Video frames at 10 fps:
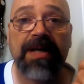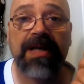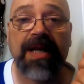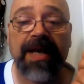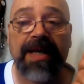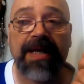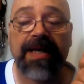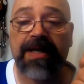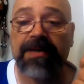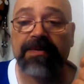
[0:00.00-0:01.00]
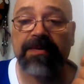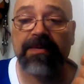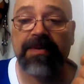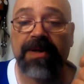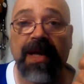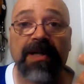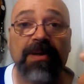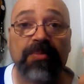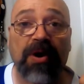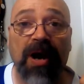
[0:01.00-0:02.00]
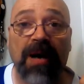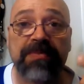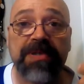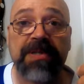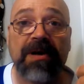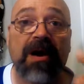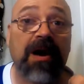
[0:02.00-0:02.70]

like the props,